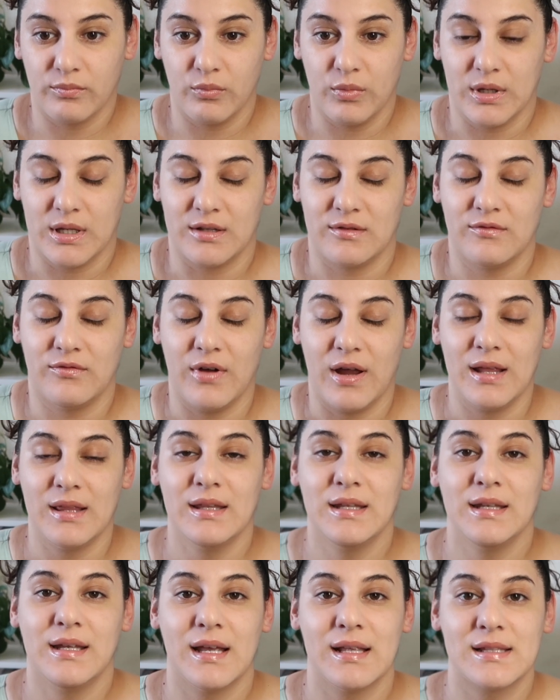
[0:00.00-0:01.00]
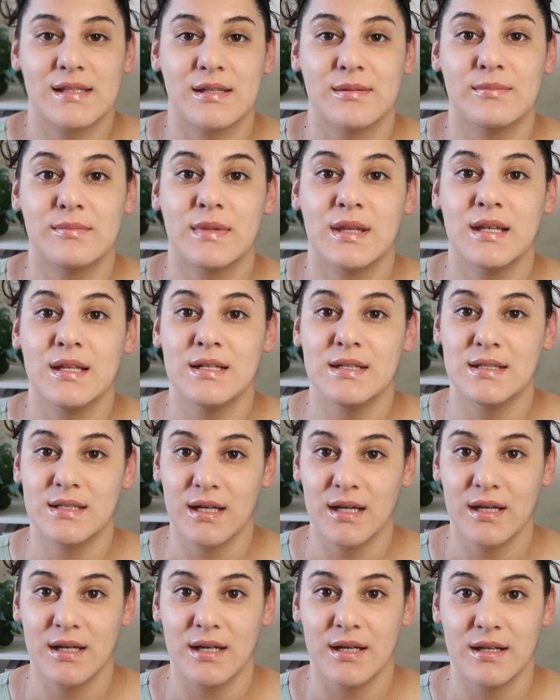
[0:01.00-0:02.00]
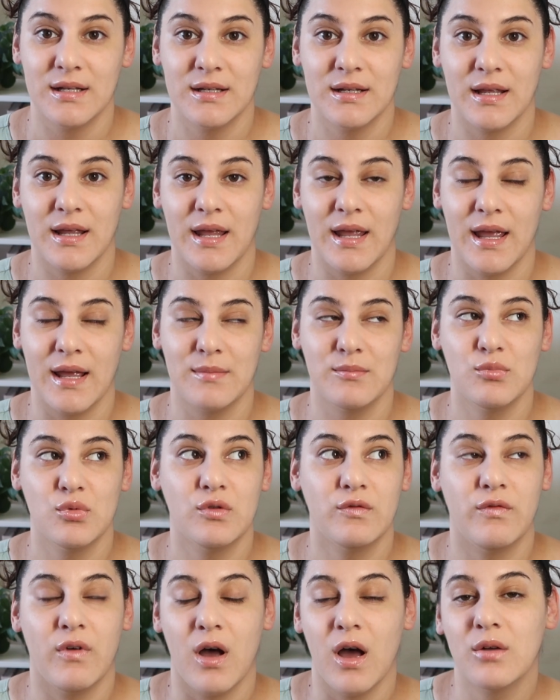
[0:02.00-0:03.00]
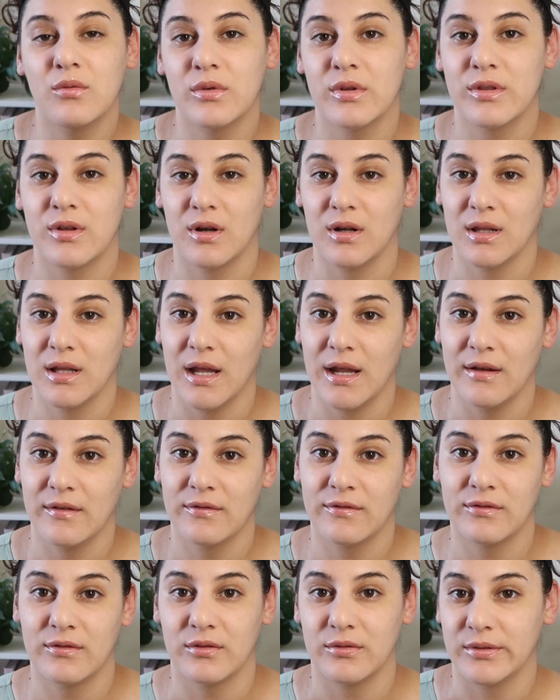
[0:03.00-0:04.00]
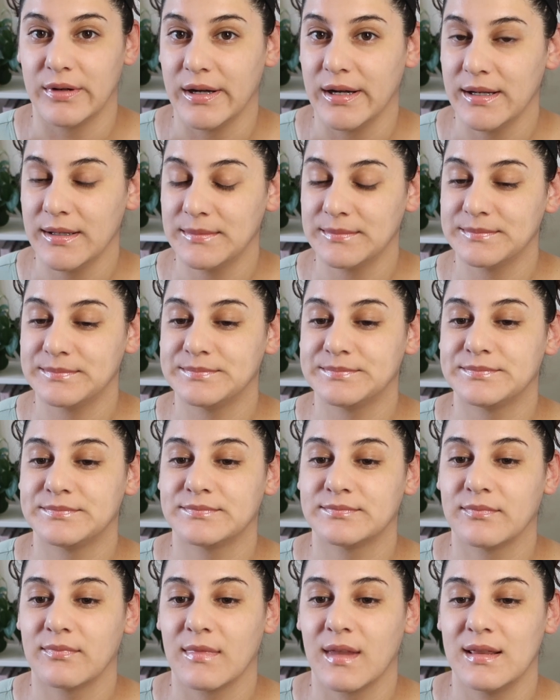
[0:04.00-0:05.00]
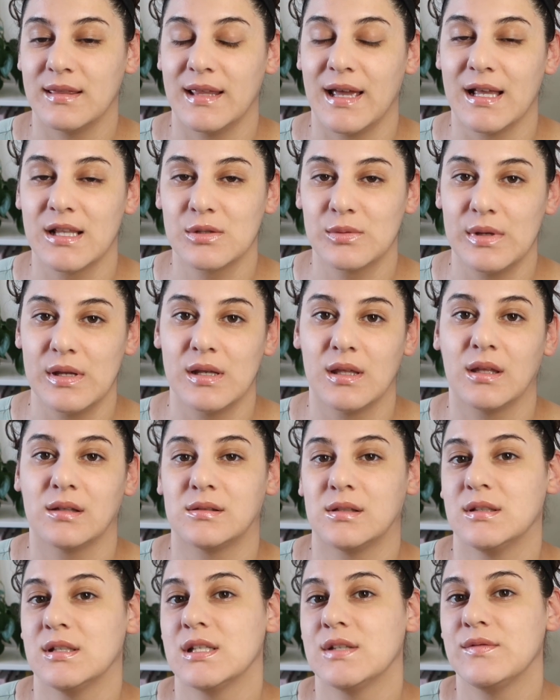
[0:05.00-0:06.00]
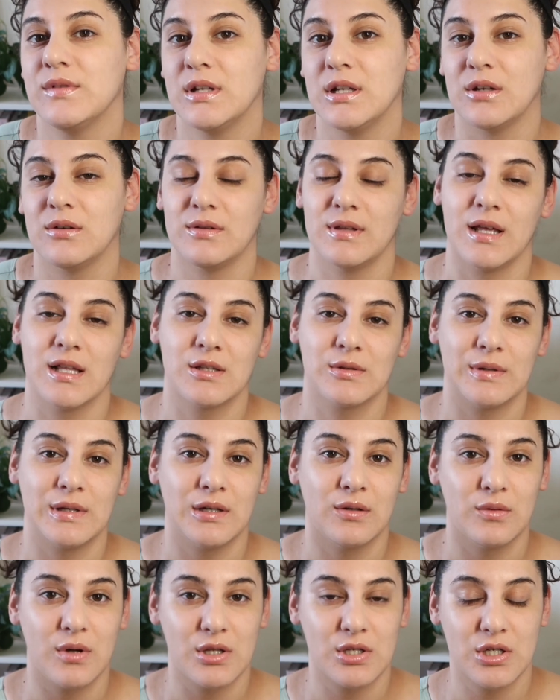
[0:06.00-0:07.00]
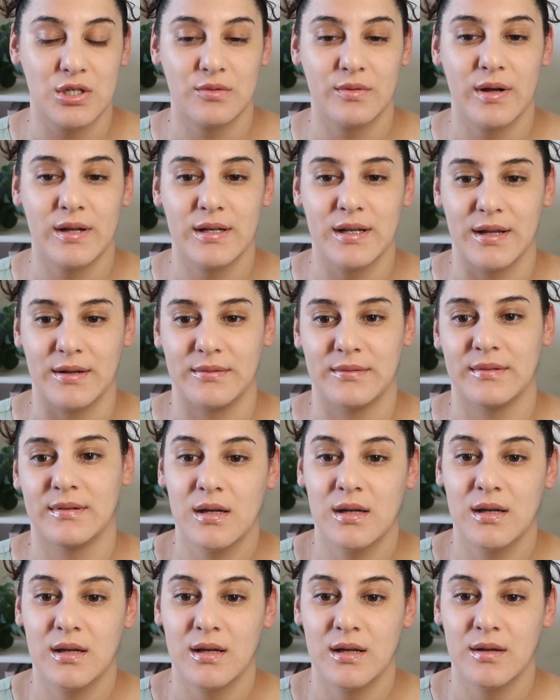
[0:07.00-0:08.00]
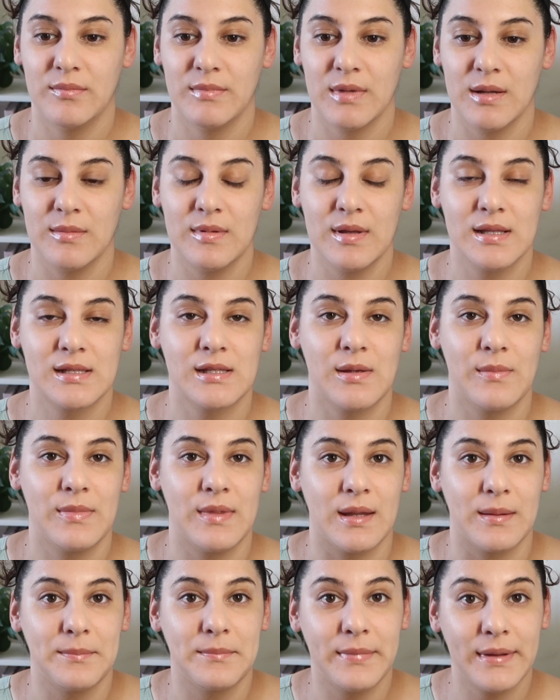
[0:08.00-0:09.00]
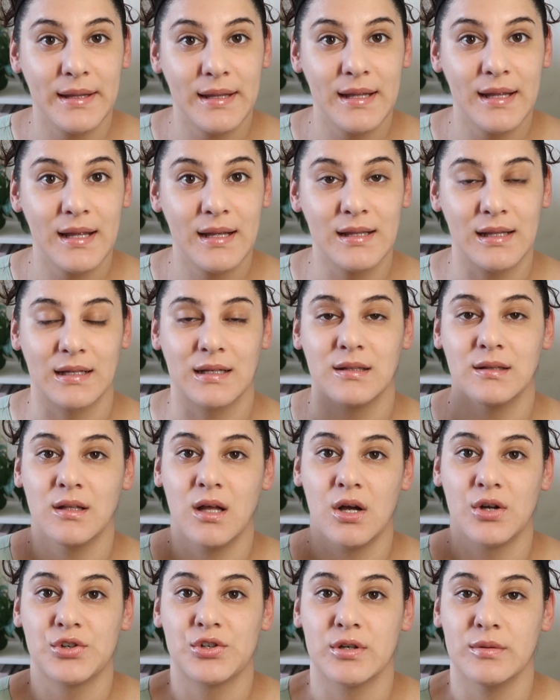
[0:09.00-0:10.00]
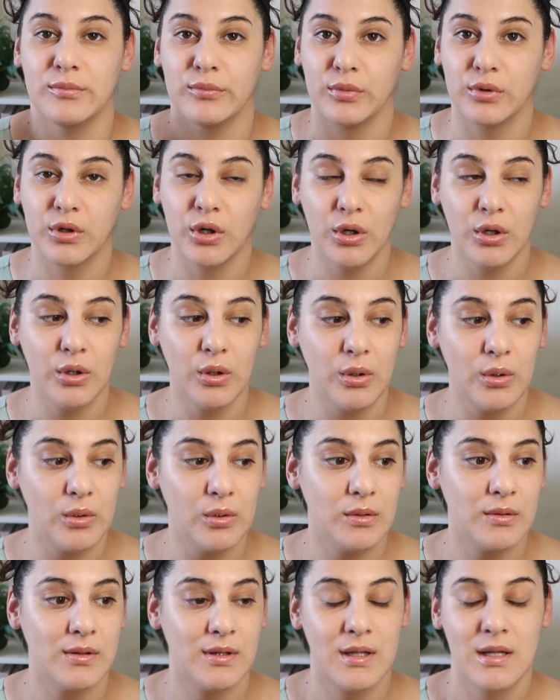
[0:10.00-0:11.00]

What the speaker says: we can finally get something done and move on with our life, right? That's why you clicked on this video. That's why you're watching right now. Maybe it's something big, like a long-term goal,